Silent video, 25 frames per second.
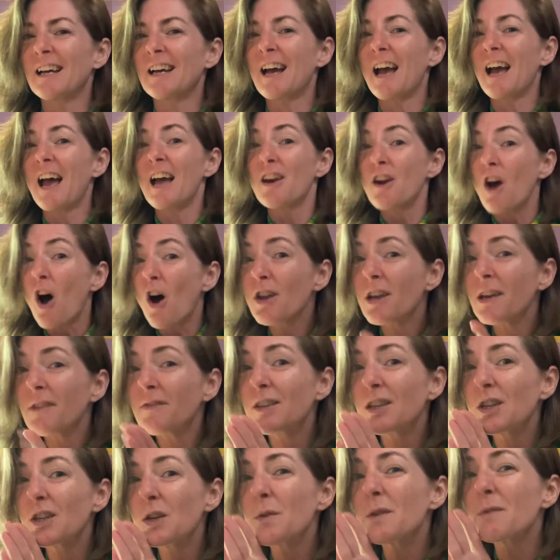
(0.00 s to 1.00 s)
And all you have
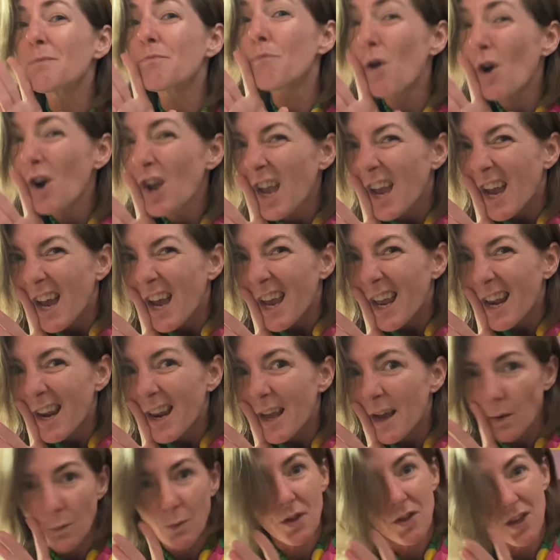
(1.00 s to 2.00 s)
to do is book it
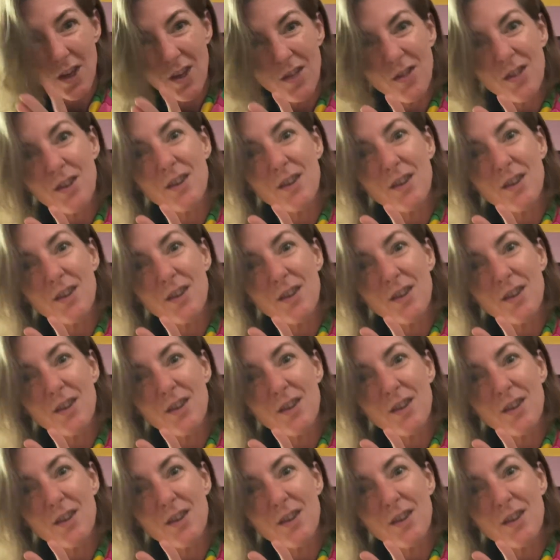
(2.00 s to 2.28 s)
within